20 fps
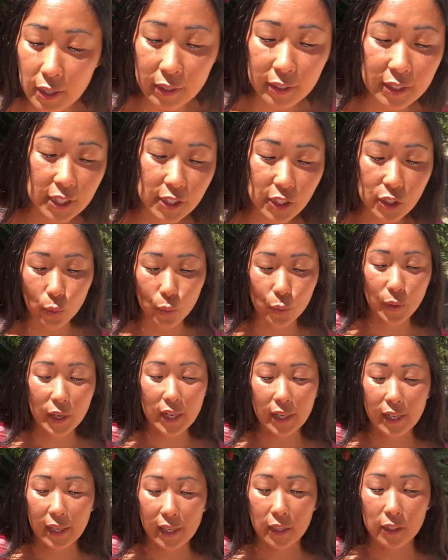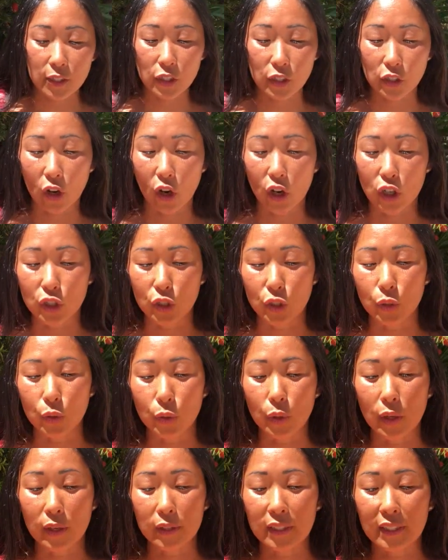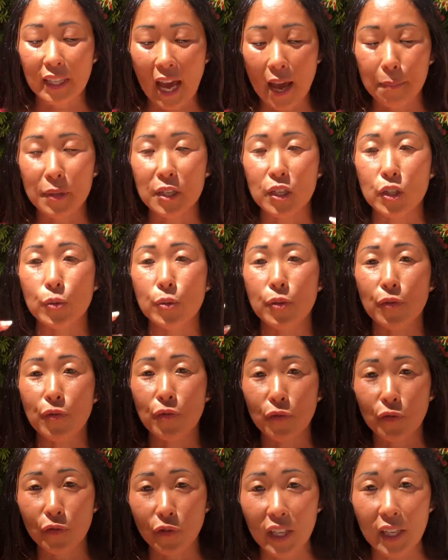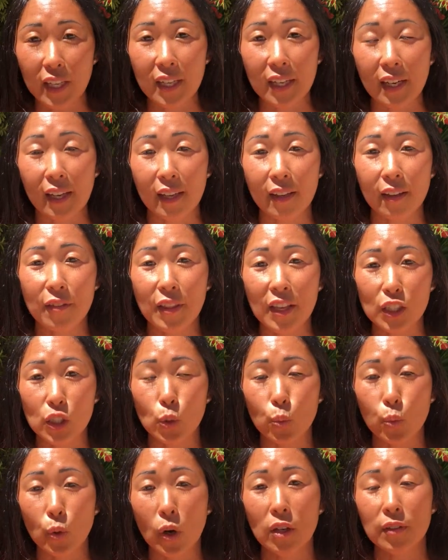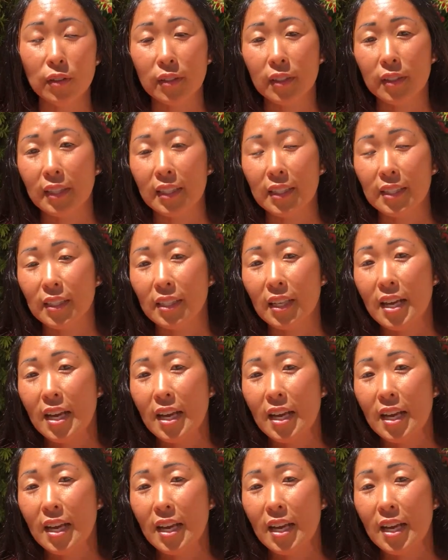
just really start to tap into the feeling that you want this